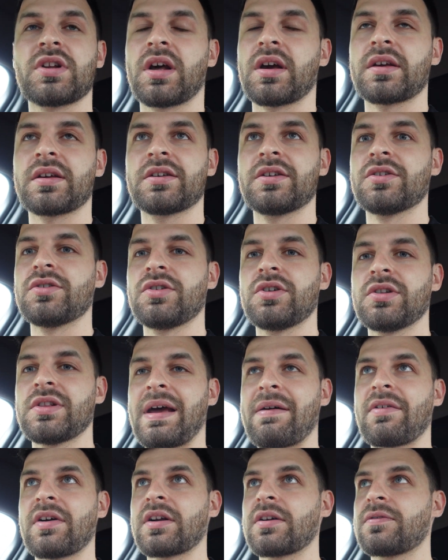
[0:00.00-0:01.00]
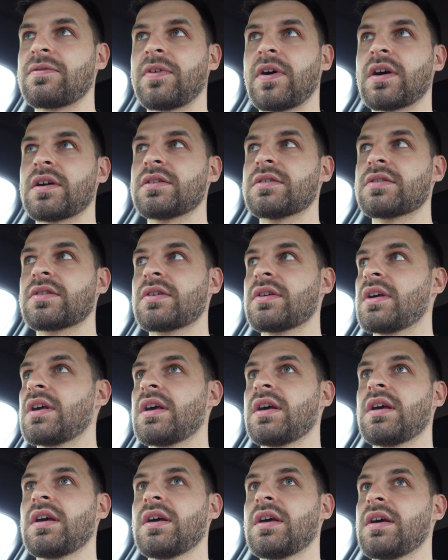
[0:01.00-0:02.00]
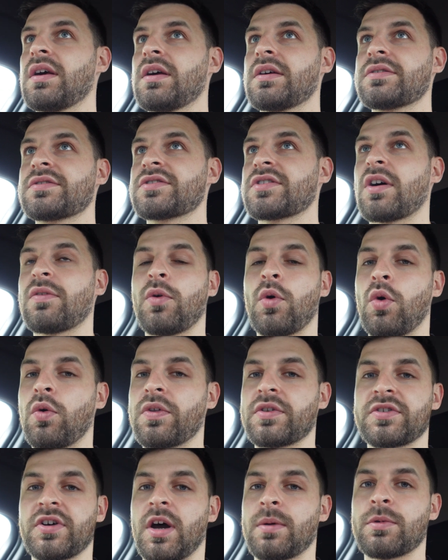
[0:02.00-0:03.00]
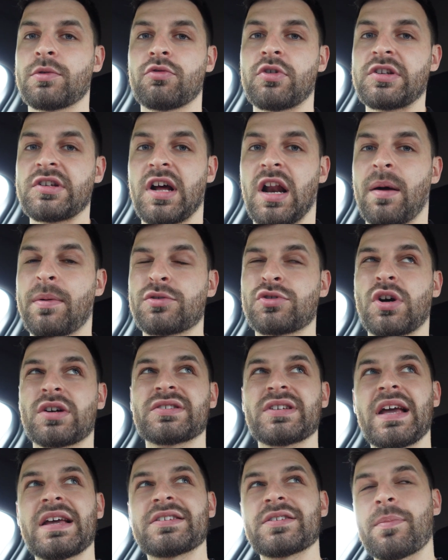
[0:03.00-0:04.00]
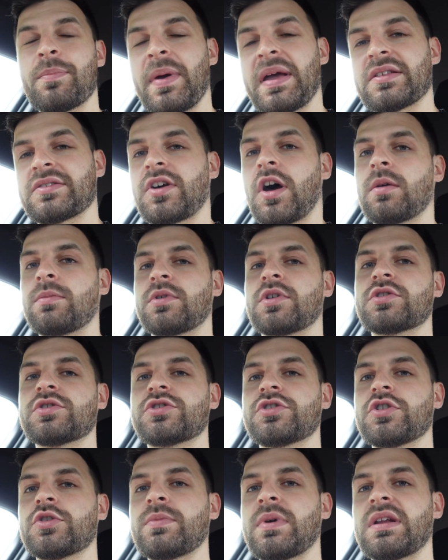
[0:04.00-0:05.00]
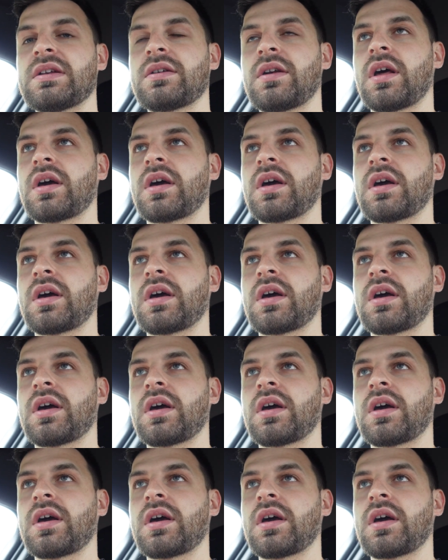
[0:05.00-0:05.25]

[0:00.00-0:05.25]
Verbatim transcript: Like you, are never gonna find stuff all the time with retail arbitrage. It's a bit time consuming.